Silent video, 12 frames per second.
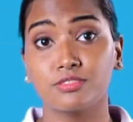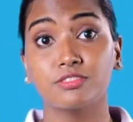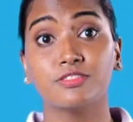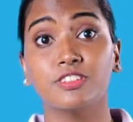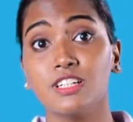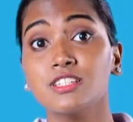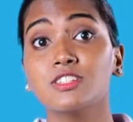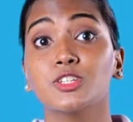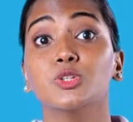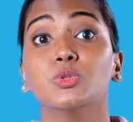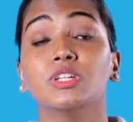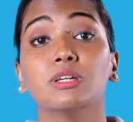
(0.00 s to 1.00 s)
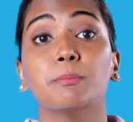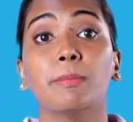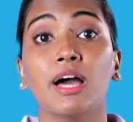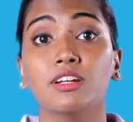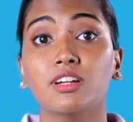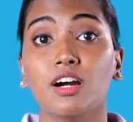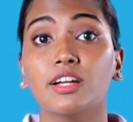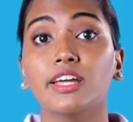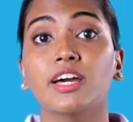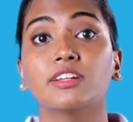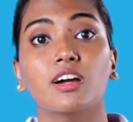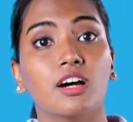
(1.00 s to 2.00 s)
First, you need the PAN card
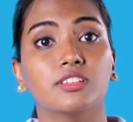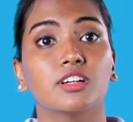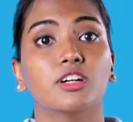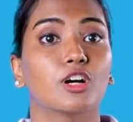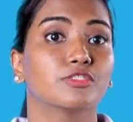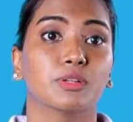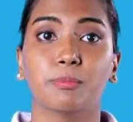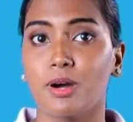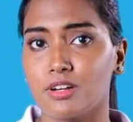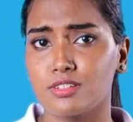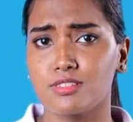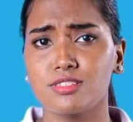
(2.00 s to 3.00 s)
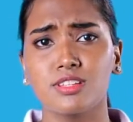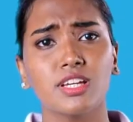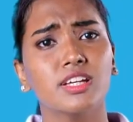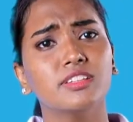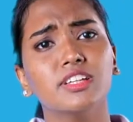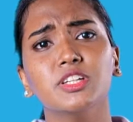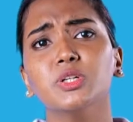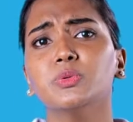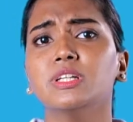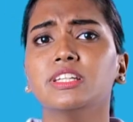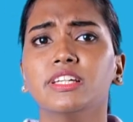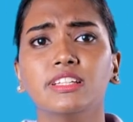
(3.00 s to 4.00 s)
and Aadhaar of the partners. Then you
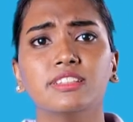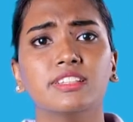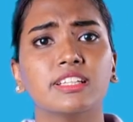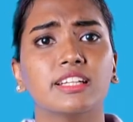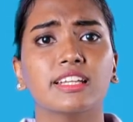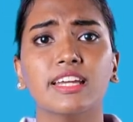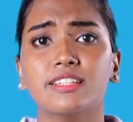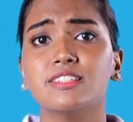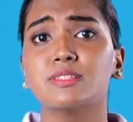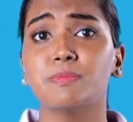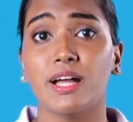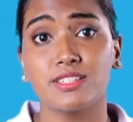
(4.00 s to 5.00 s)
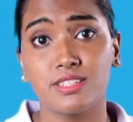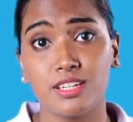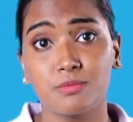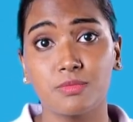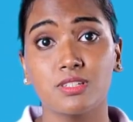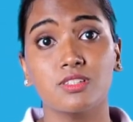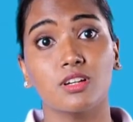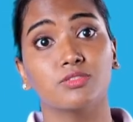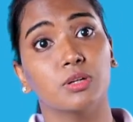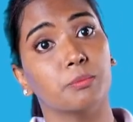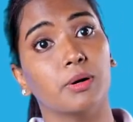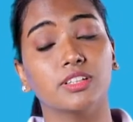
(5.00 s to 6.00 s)
will need the latest bank statements of
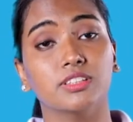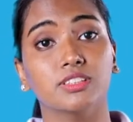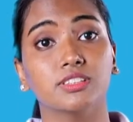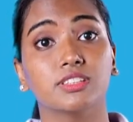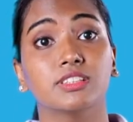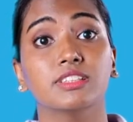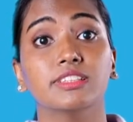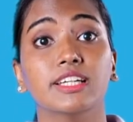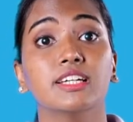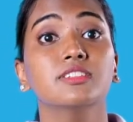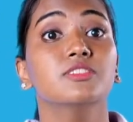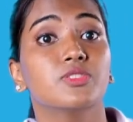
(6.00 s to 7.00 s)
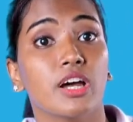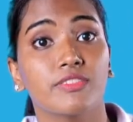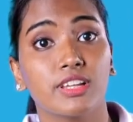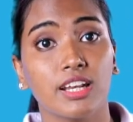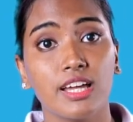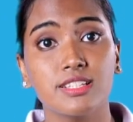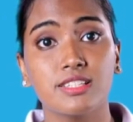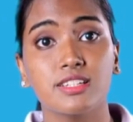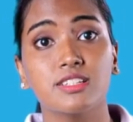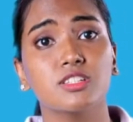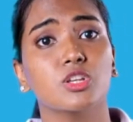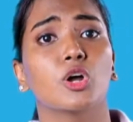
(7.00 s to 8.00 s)
the partners. Then driving
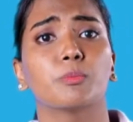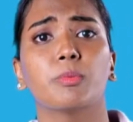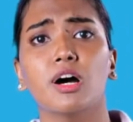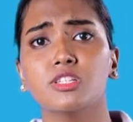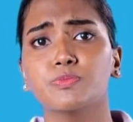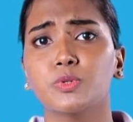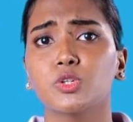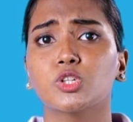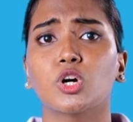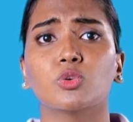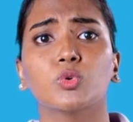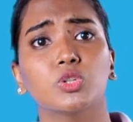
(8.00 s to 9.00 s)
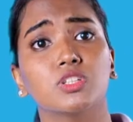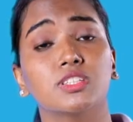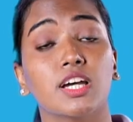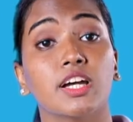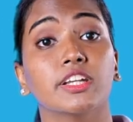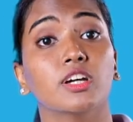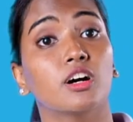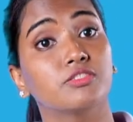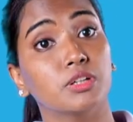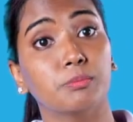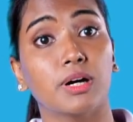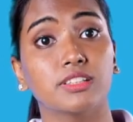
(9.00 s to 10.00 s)
license or passport or voter's ID of
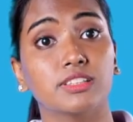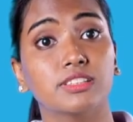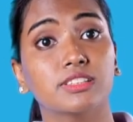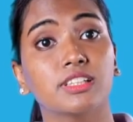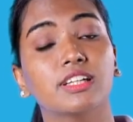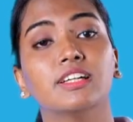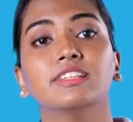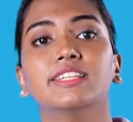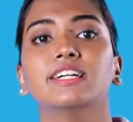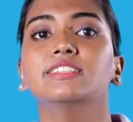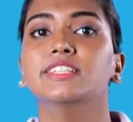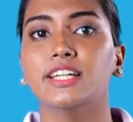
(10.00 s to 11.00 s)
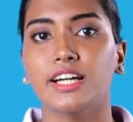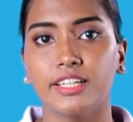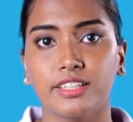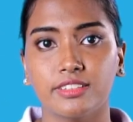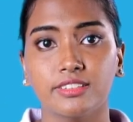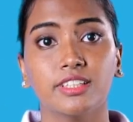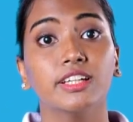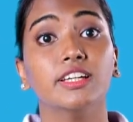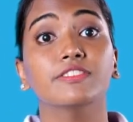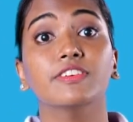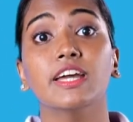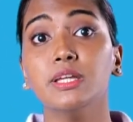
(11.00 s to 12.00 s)
the partners. Then DIN.
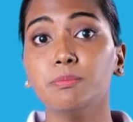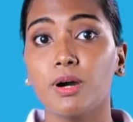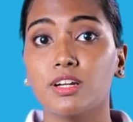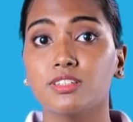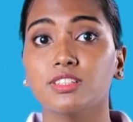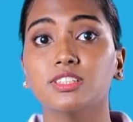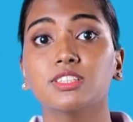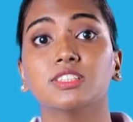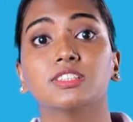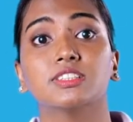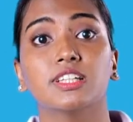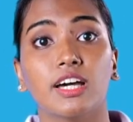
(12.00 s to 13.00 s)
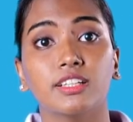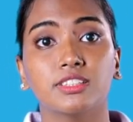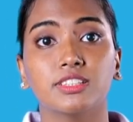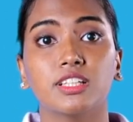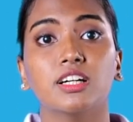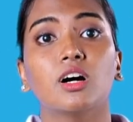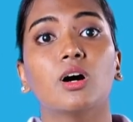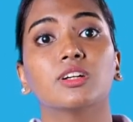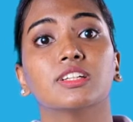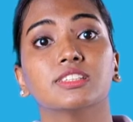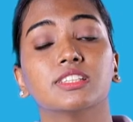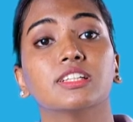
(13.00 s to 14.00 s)
If any partners is a director or
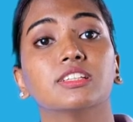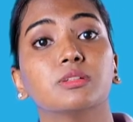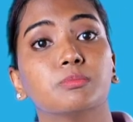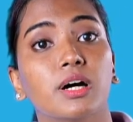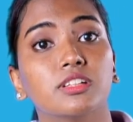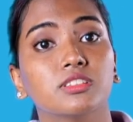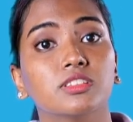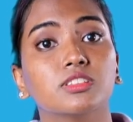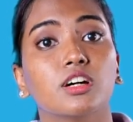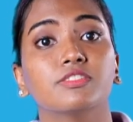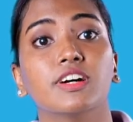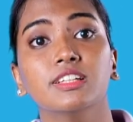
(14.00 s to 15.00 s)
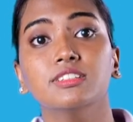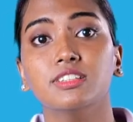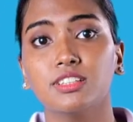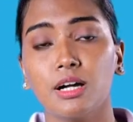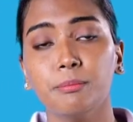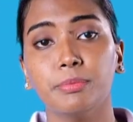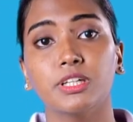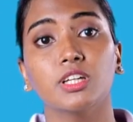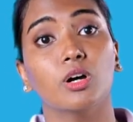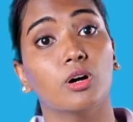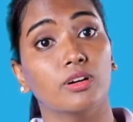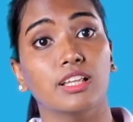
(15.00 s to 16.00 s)
designated partners of another company
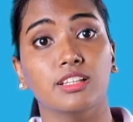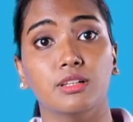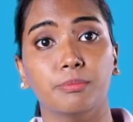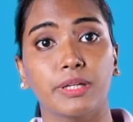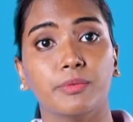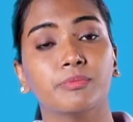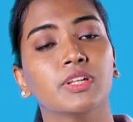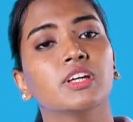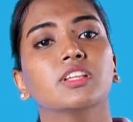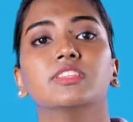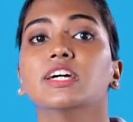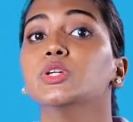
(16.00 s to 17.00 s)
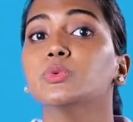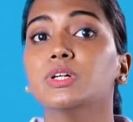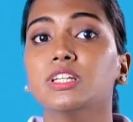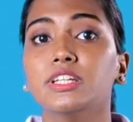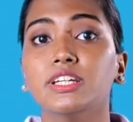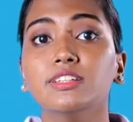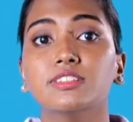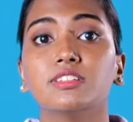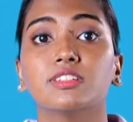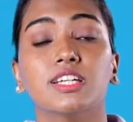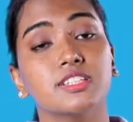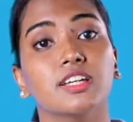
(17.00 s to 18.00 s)
or LLP. Then you will need the
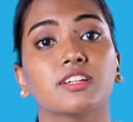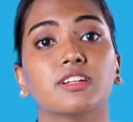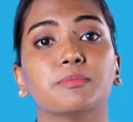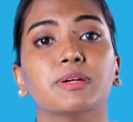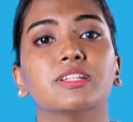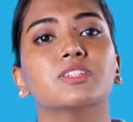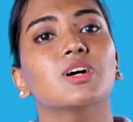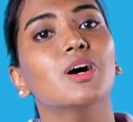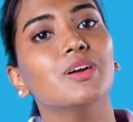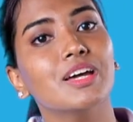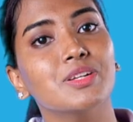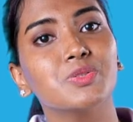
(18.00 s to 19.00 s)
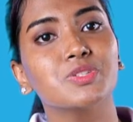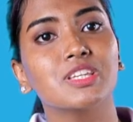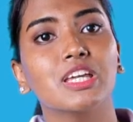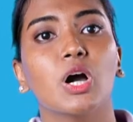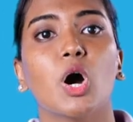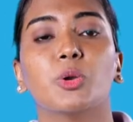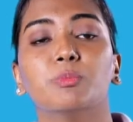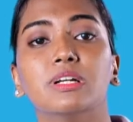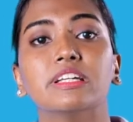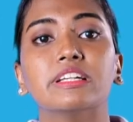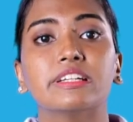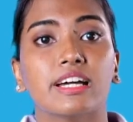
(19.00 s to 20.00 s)
rent agreement or NOC or
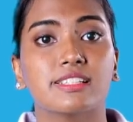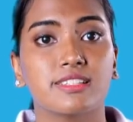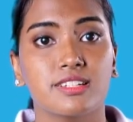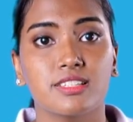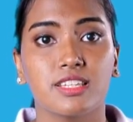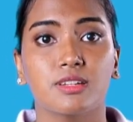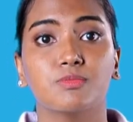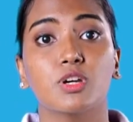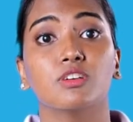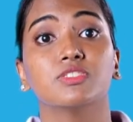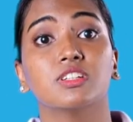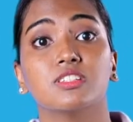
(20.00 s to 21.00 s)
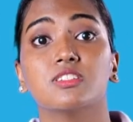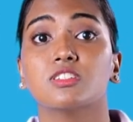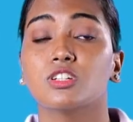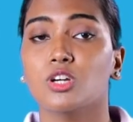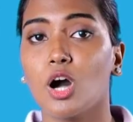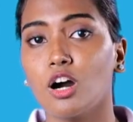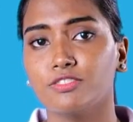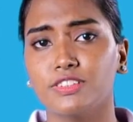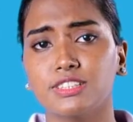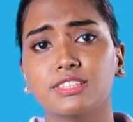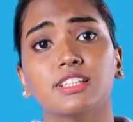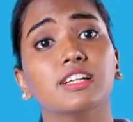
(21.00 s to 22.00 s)
building tax receipt of the registered office.